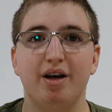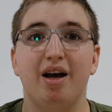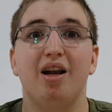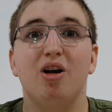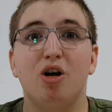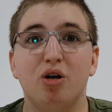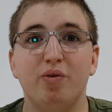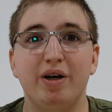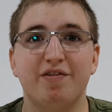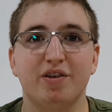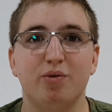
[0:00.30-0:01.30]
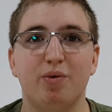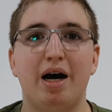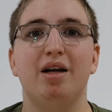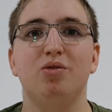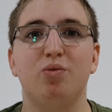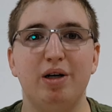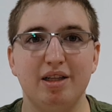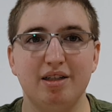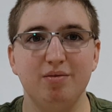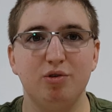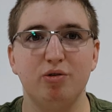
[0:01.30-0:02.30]
Hello everyone,
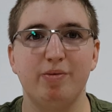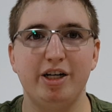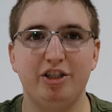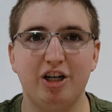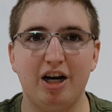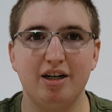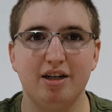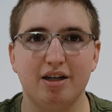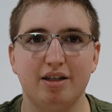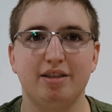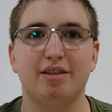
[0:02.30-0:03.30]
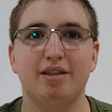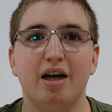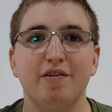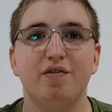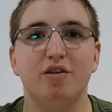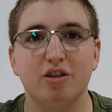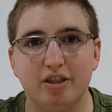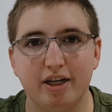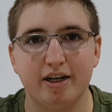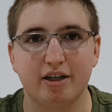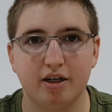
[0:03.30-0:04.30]
welcome to my channel. It's time for
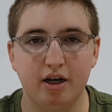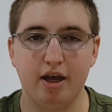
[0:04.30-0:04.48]
tech.